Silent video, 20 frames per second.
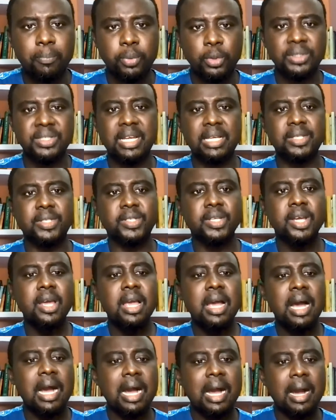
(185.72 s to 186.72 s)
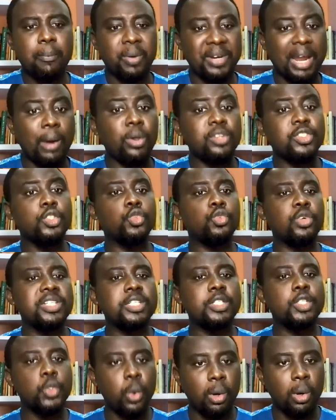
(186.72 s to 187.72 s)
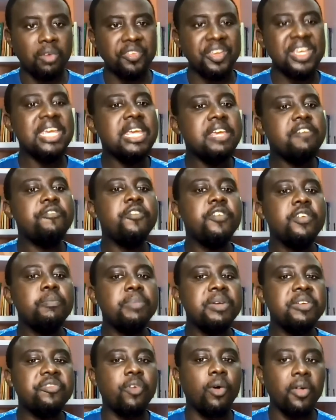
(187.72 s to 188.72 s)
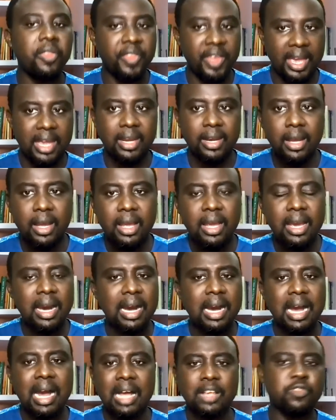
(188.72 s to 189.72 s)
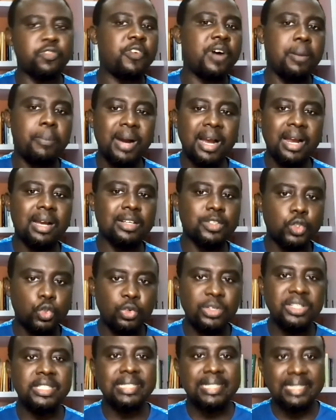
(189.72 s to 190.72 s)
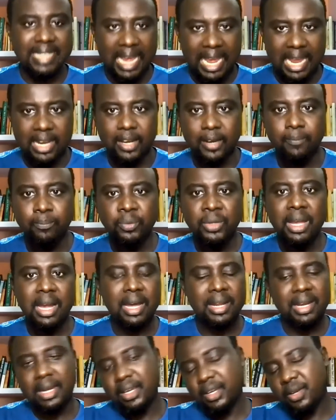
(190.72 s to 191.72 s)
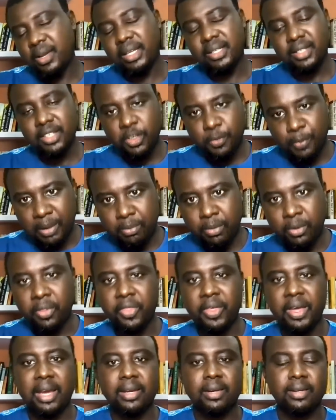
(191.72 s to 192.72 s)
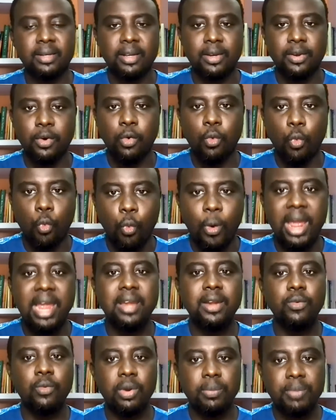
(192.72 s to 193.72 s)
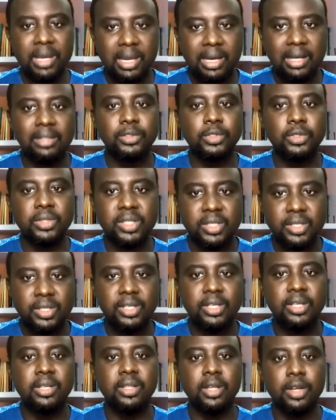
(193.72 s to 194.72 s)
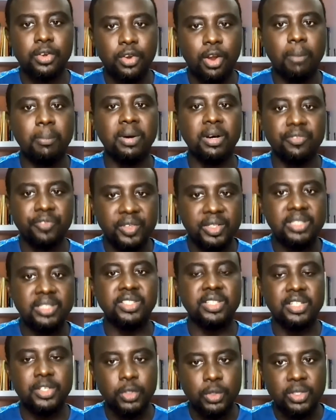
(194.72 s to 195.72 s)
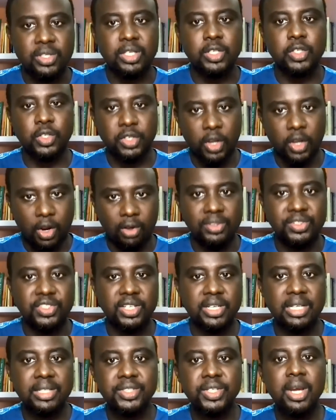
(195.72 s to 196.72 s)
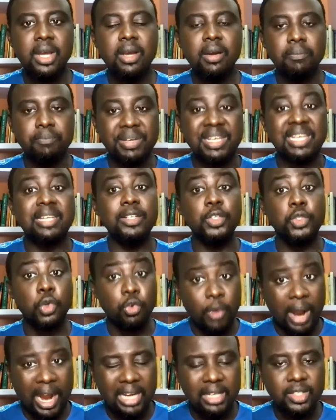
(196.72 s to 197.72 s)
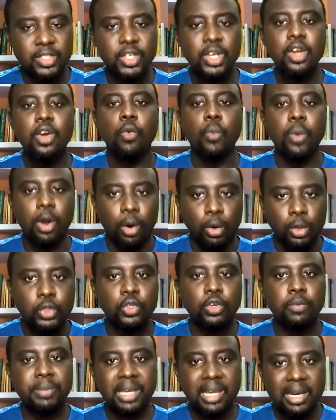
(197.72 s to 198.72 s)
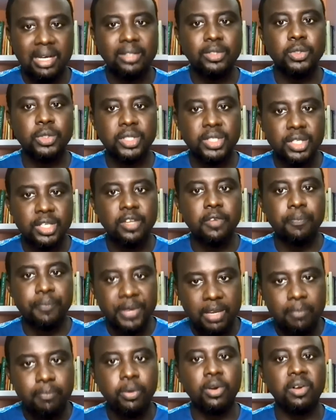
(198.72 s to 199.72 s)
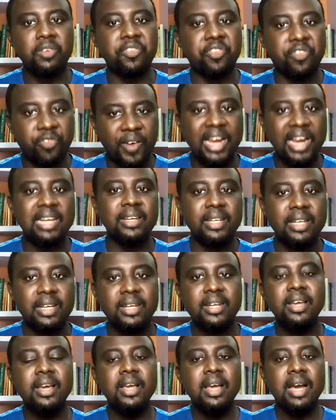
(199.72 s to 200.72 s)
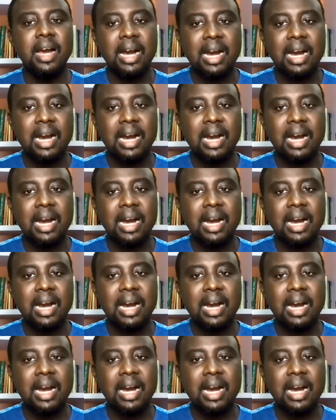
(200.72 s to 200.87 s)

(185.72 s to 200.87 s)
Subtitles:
the protests, but that was in 2012. Even before then, as far back as 2010, and I said to people that, you know, when we began to see the number of internet users on the continent begin to rise, we also began to see people finding